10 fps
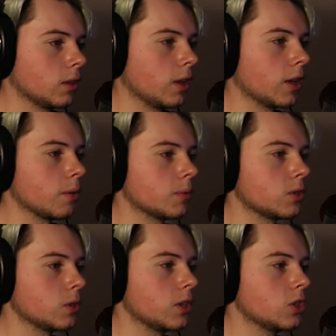I like them.
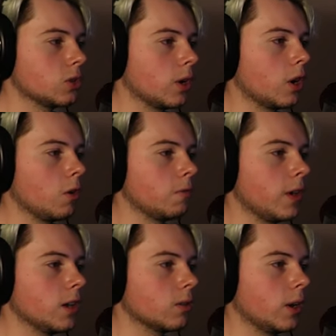So these three are all
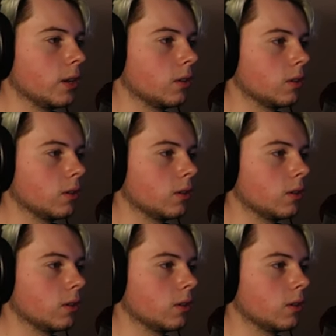fake, right?